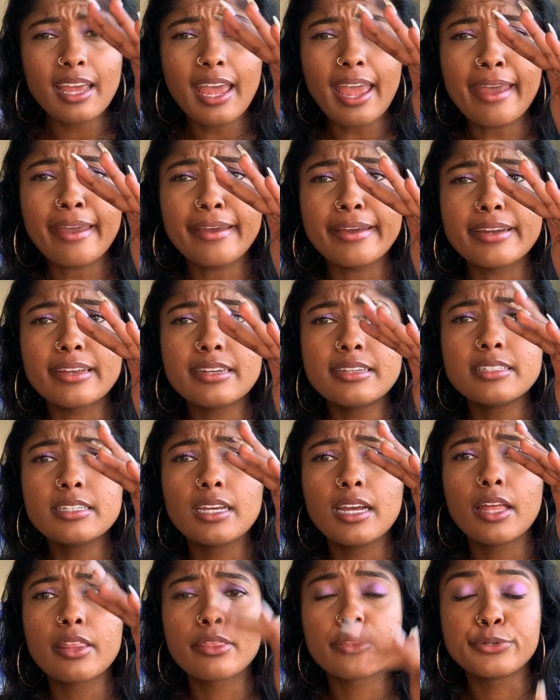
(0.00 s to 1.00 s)
and
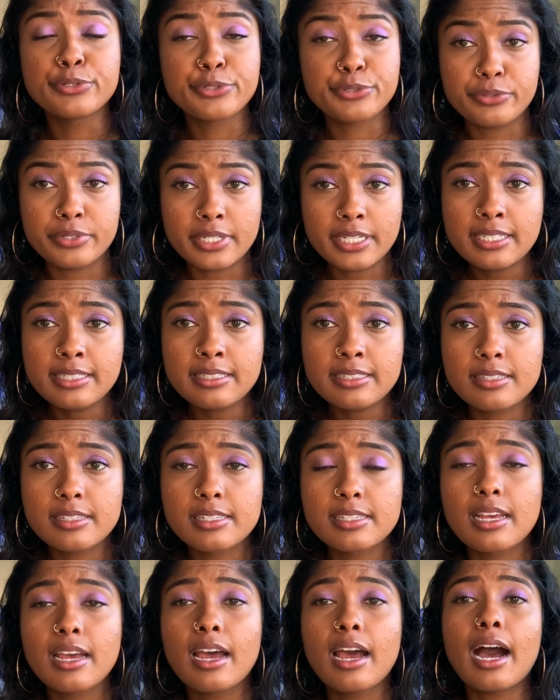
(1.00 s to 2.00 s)
their due
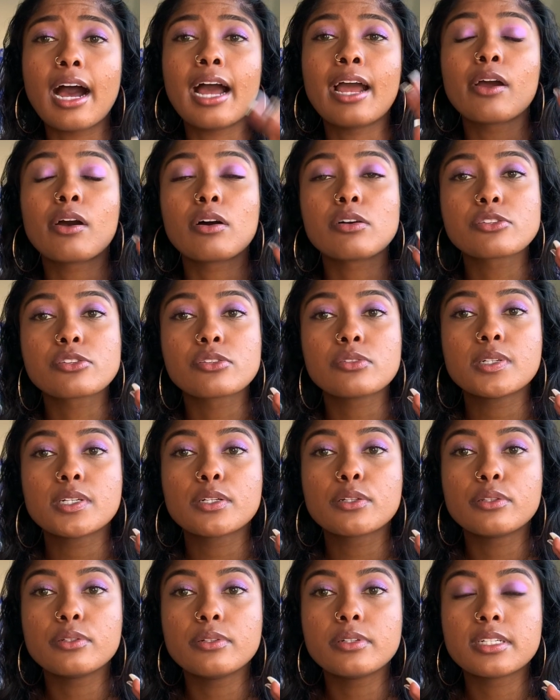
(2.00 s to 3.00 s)
dates. I also
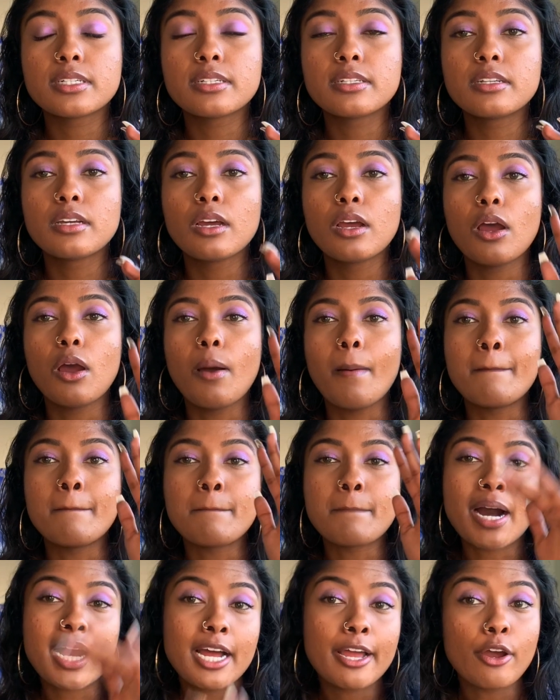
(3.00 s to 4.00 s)
included
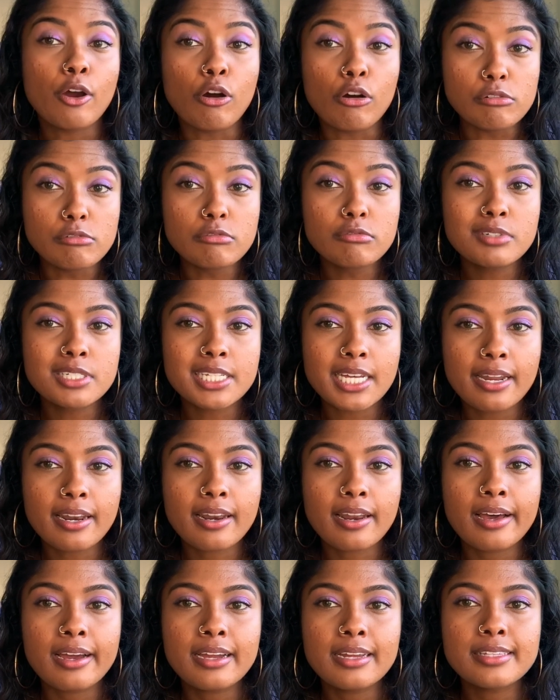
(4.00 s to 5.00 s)
my own
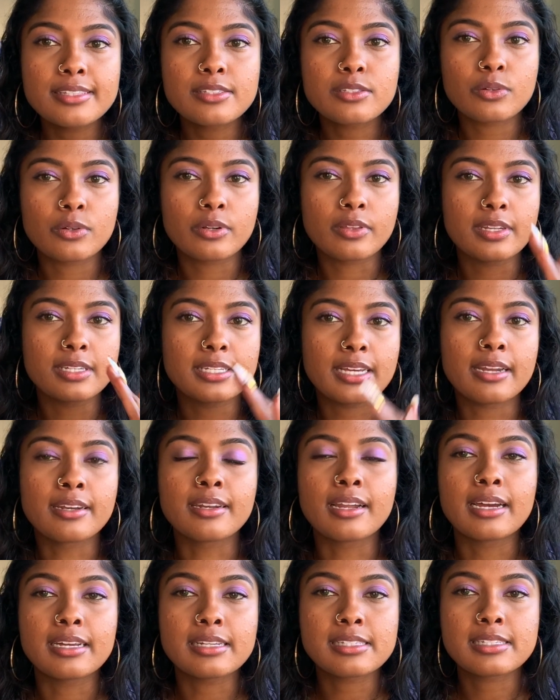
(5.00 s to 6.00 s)
deadlines, or the
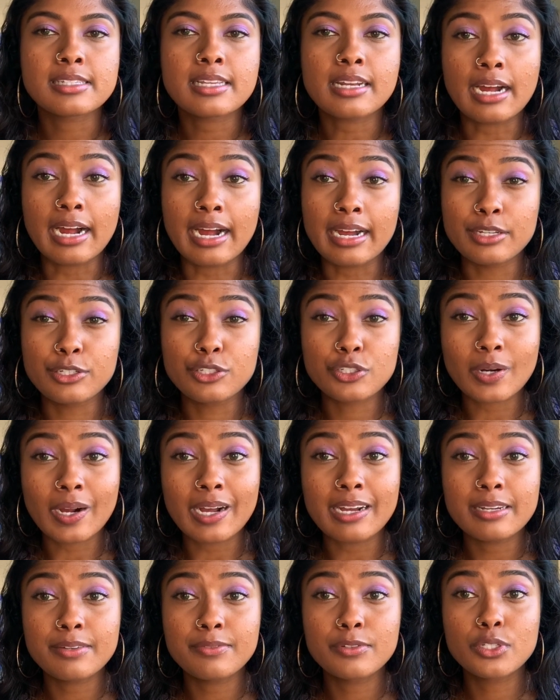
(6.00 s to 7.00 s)
deadlines that I
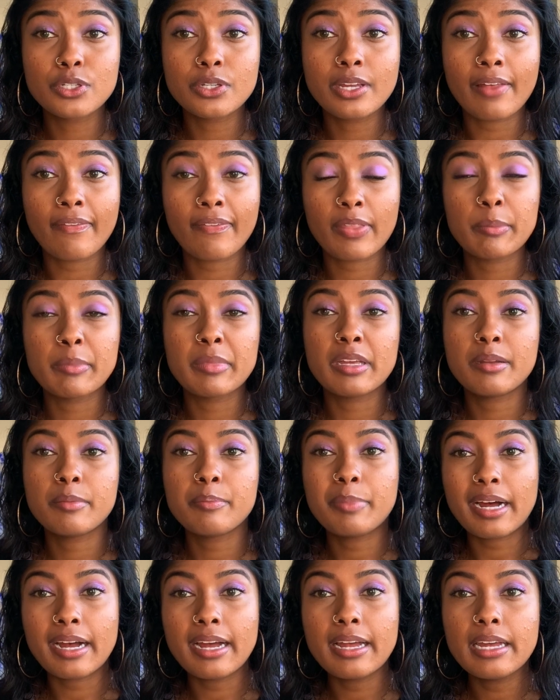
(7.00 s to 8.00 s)
strive to get them in
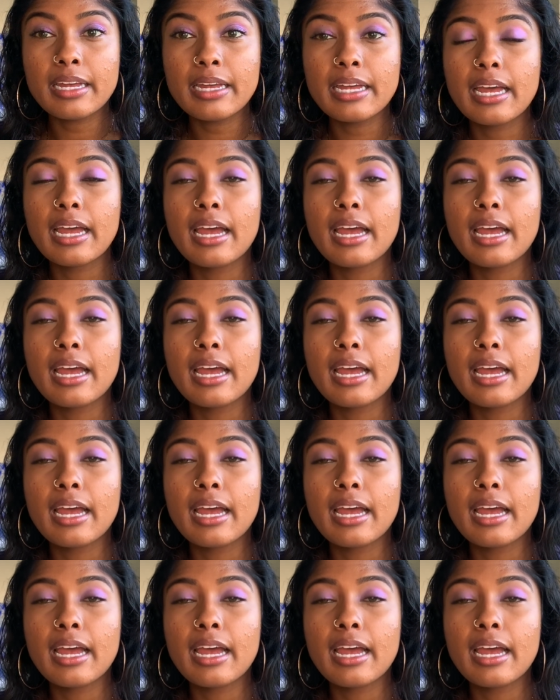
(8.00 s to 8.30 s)
by.